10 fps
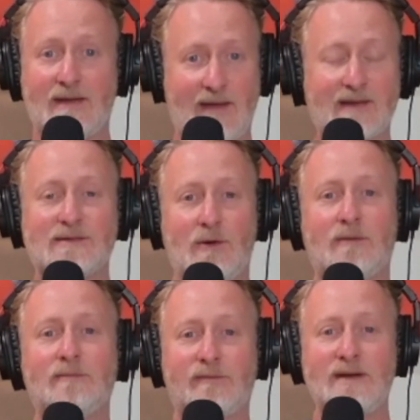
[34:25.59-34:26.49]
and that's
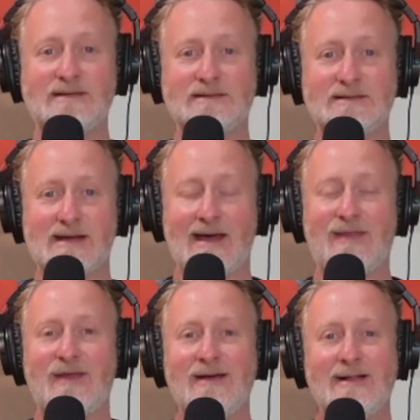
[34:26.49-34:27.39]
not freezing to
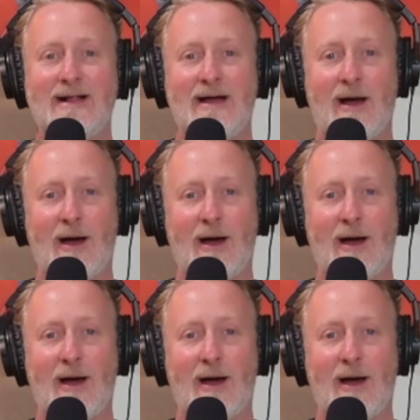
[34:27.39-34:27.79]
death.